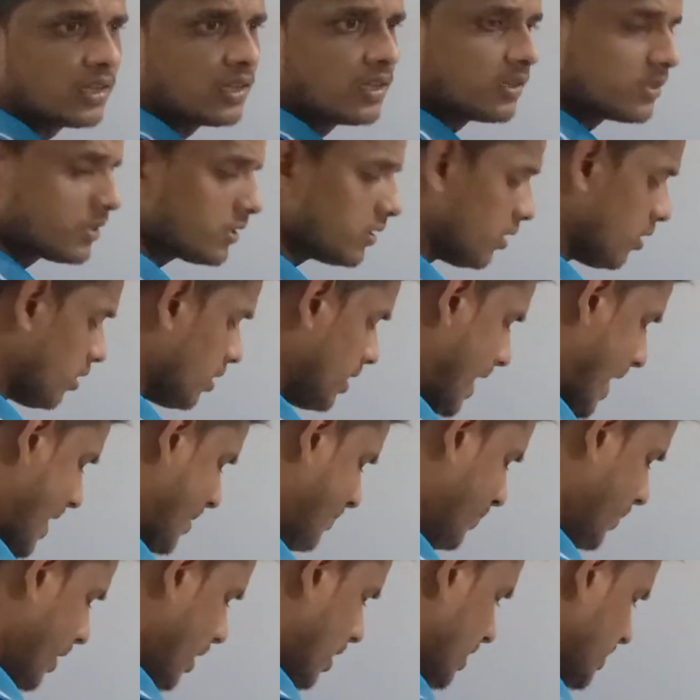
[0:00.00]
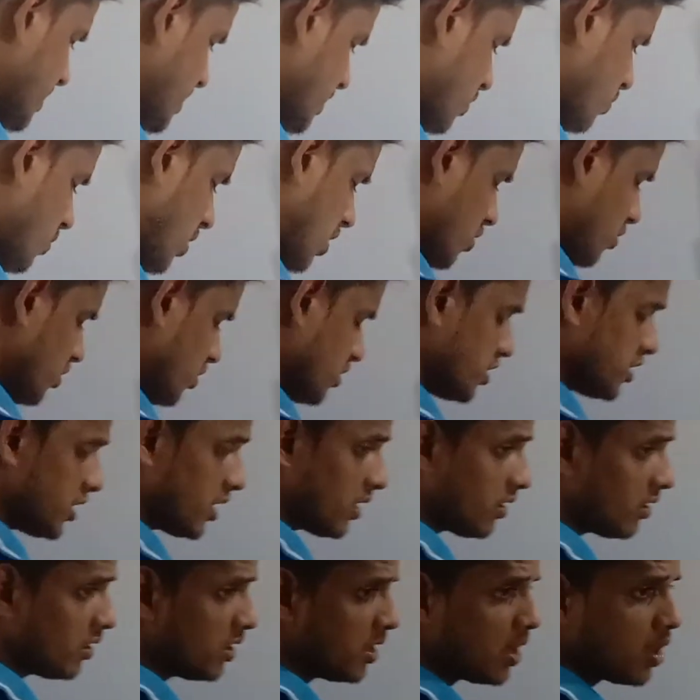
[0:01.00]
So let me ask you one
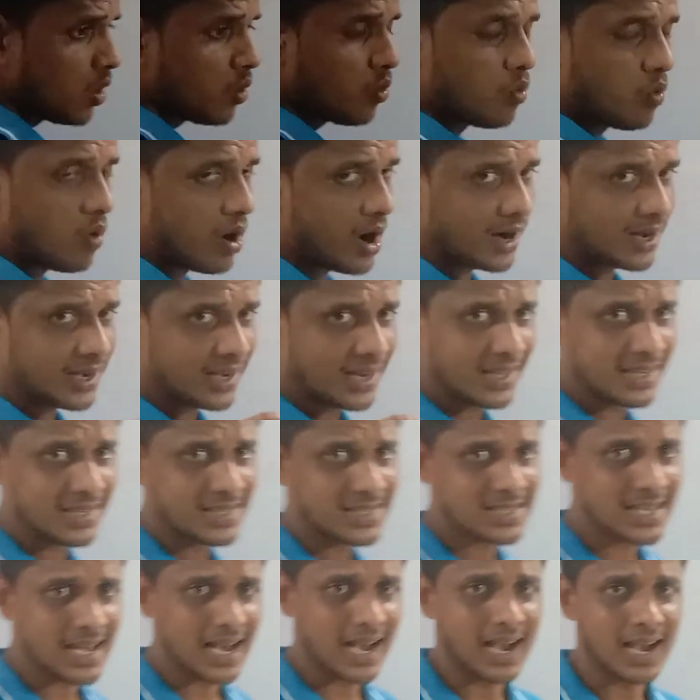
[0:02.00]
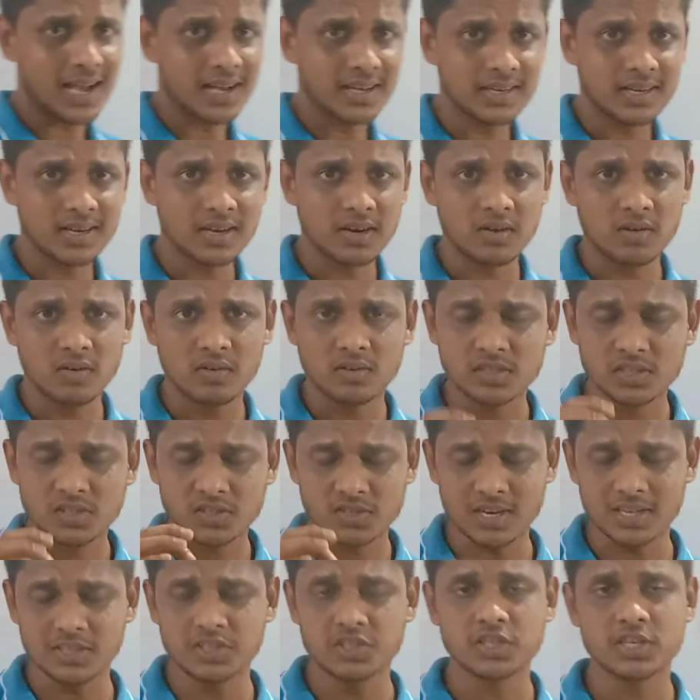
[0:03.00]
question. What is the
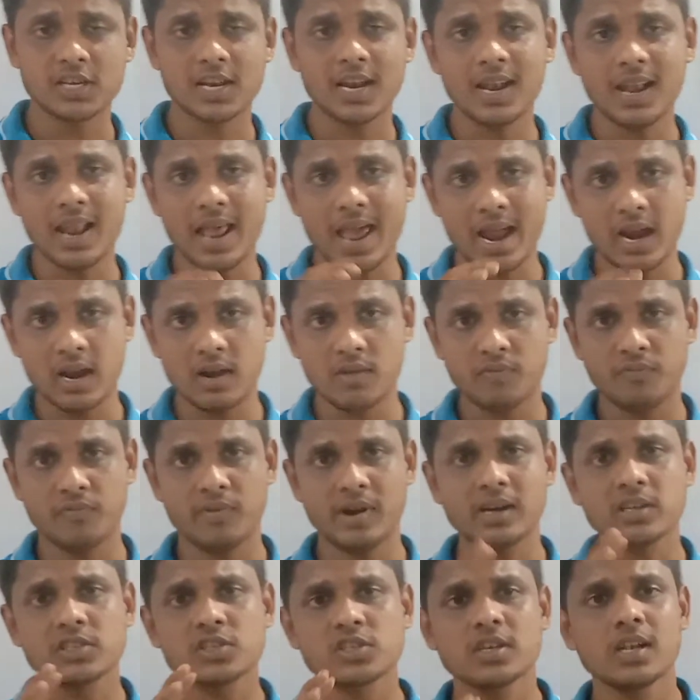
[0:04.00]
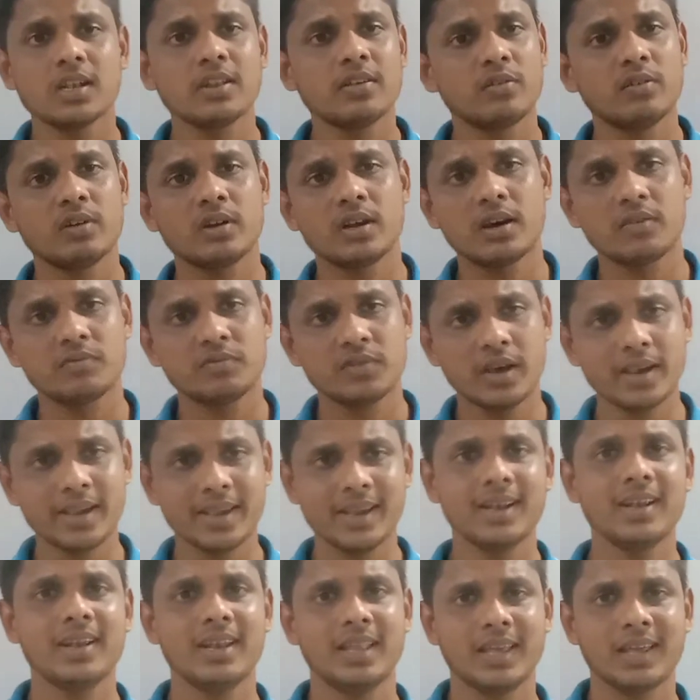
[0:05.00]
structural and functional unit of the
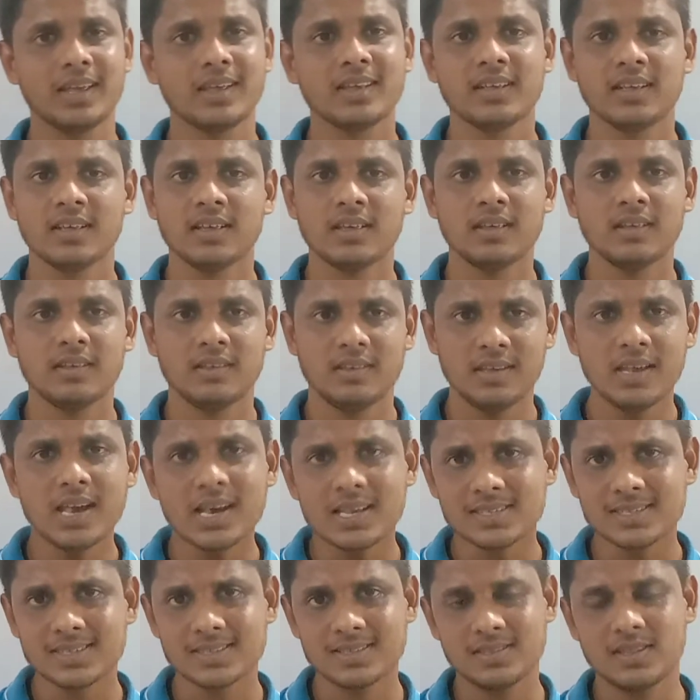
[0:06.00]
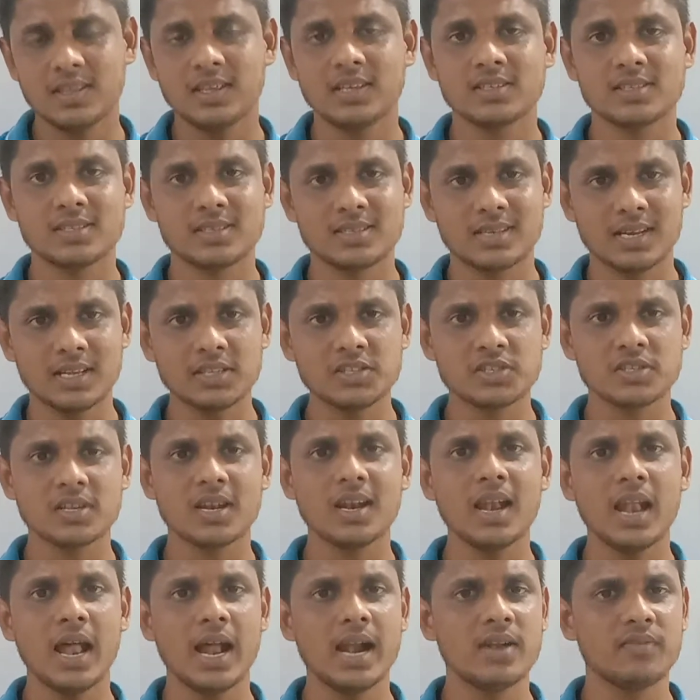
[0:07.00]
kidney? Yes, the
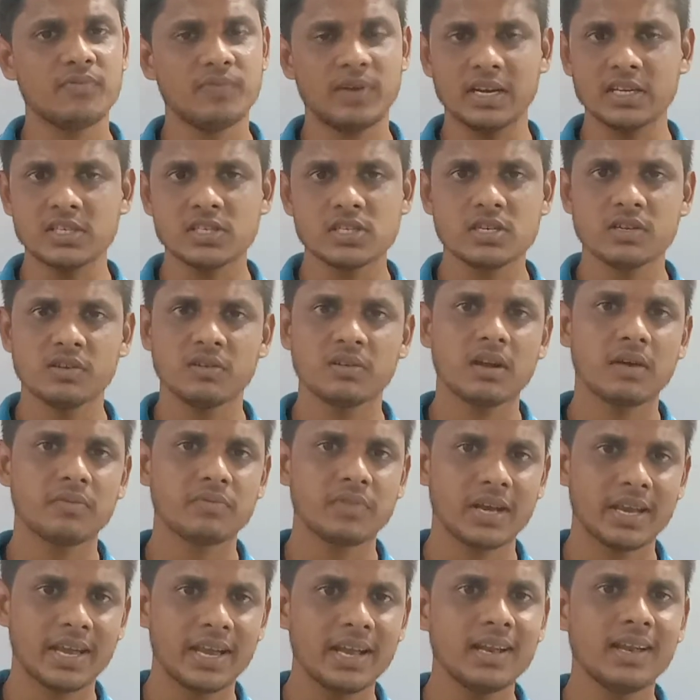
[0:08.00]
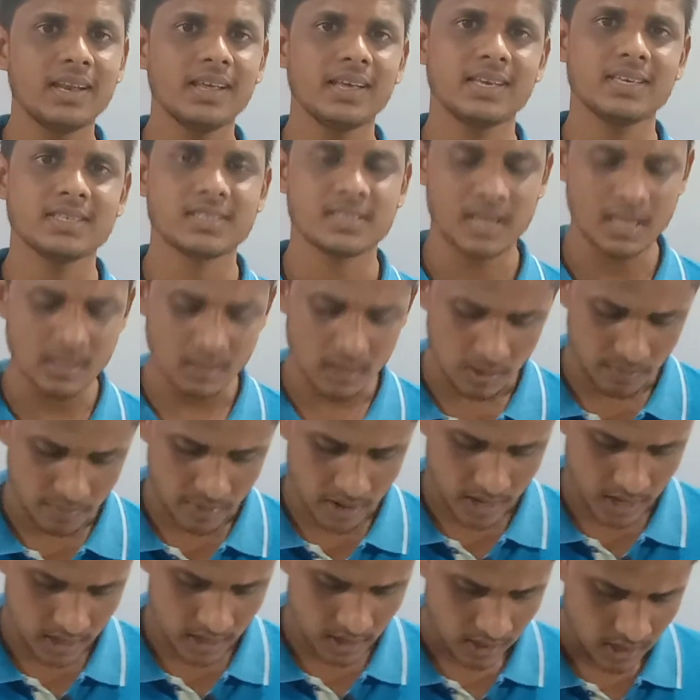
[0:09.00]
structural and functional unit of the kidney is nothing
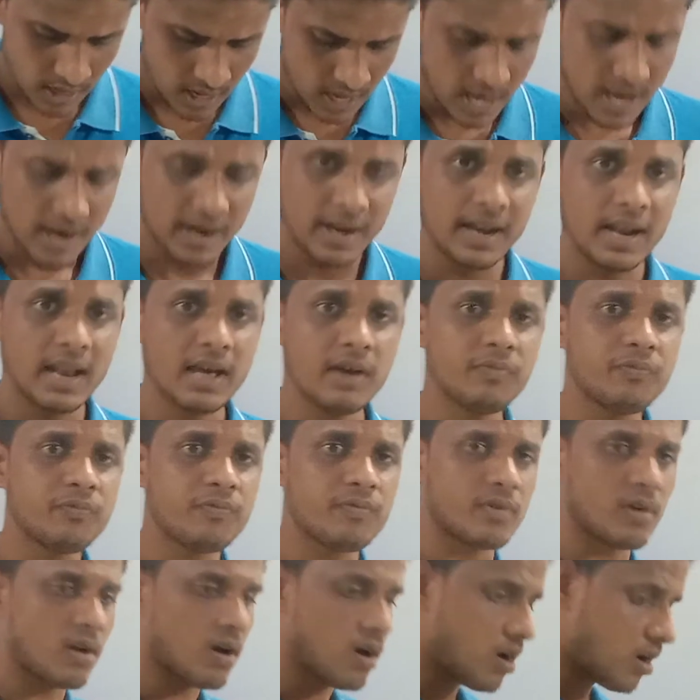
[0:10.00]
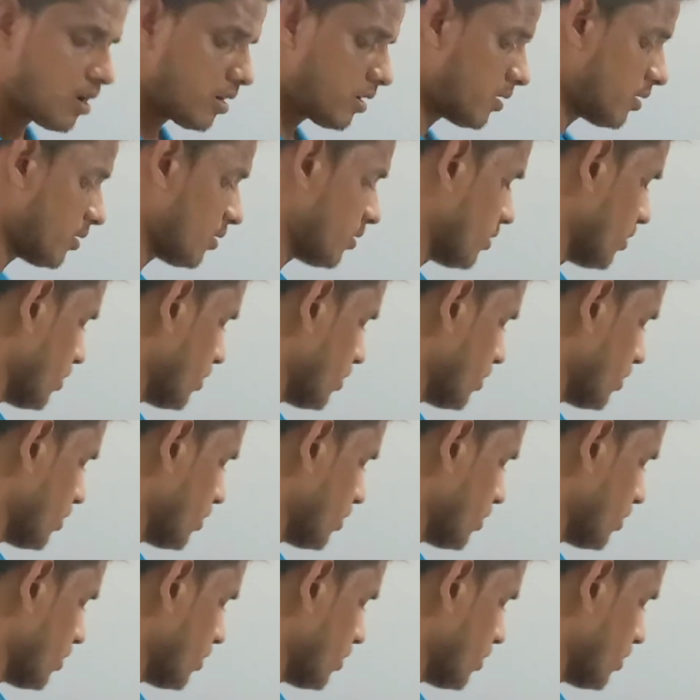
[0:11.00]
but nephron.